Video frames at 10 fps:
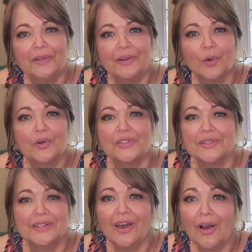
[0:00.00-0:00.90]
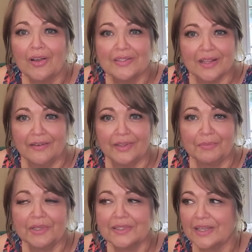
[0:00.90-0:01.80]
Of course, the dogs love it
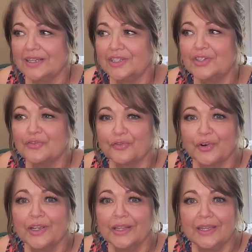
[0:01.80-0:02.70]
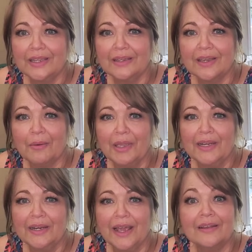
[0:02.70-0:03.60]
because they can just freely come
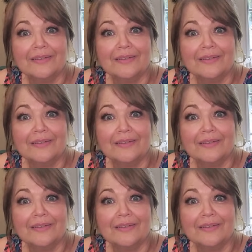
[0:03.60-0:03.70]
in